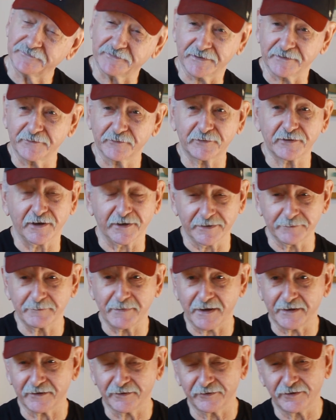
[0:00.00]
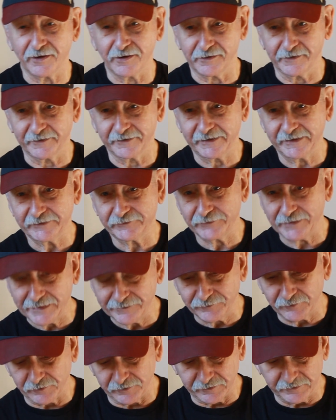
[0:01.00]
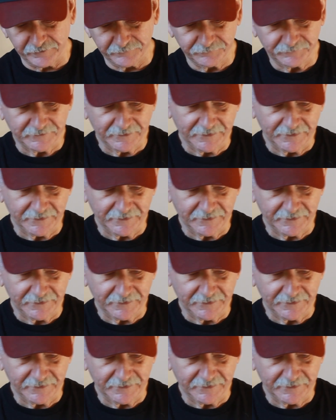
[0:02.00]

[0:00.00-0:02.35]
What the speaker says: say they're cutting back on holiday travel.